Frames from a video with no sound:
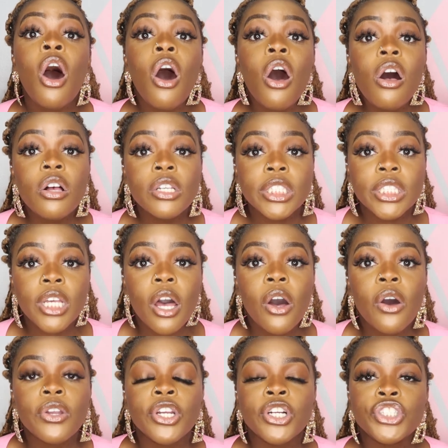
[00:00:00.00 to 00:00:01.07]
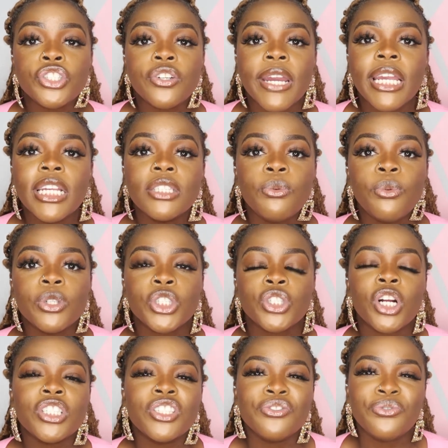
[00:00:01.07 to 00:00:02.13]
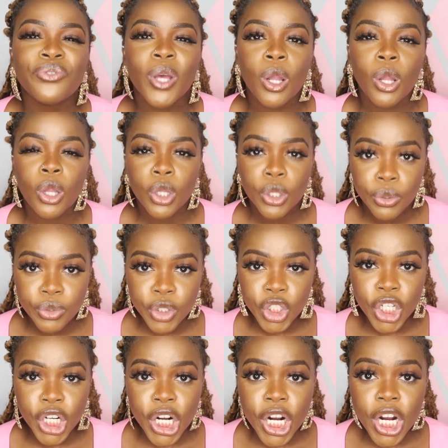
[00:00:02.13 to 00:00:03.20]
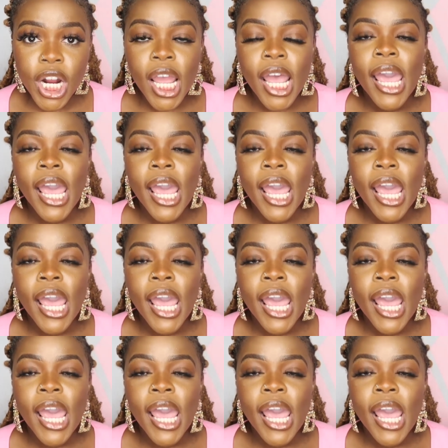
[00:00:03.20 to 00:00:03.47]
Also, your trays will start to feel looser,